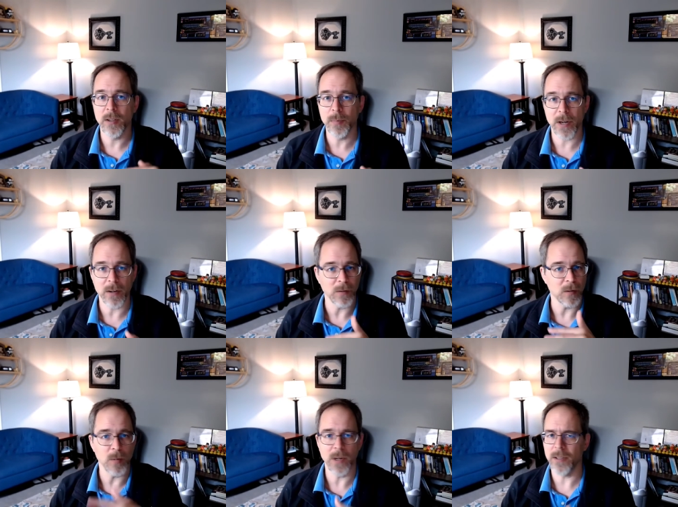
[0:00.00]
better for
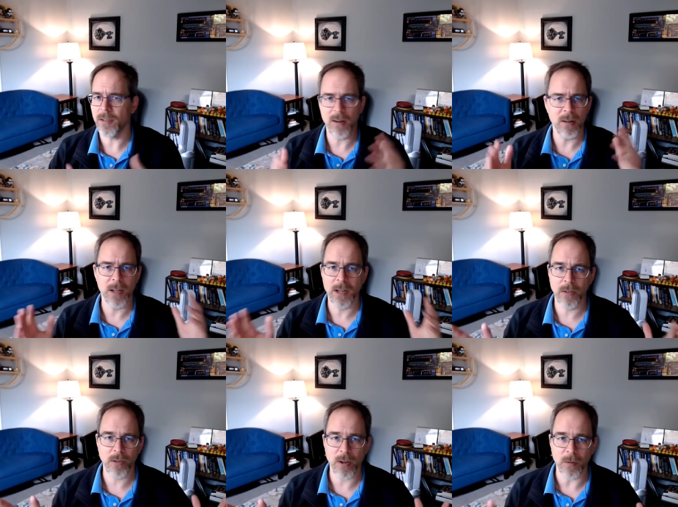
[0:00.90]
a while, all on
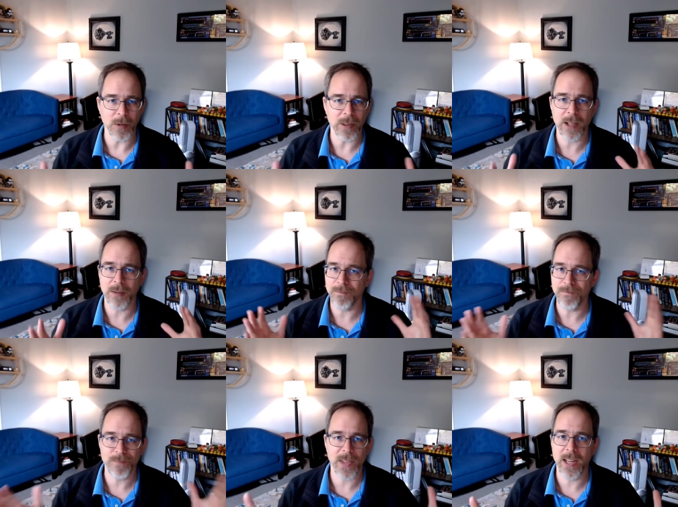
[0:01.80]
its own without
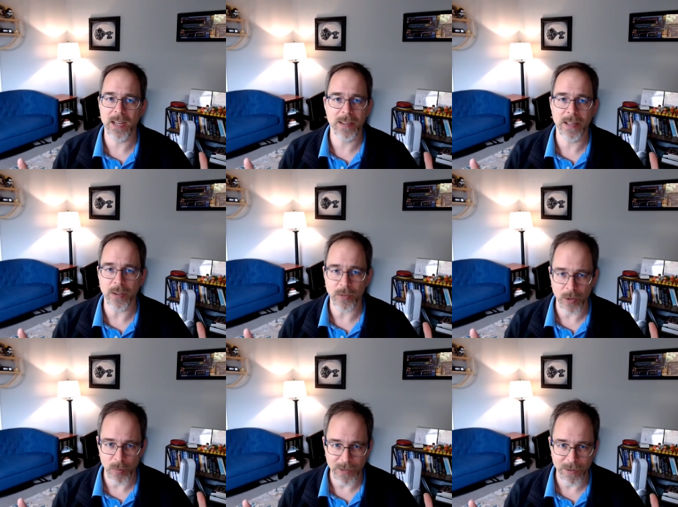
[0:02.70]
anything else
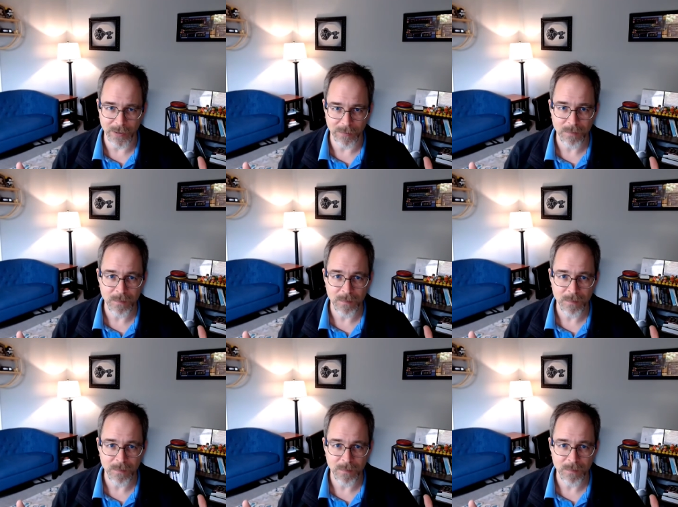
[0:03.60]
going on.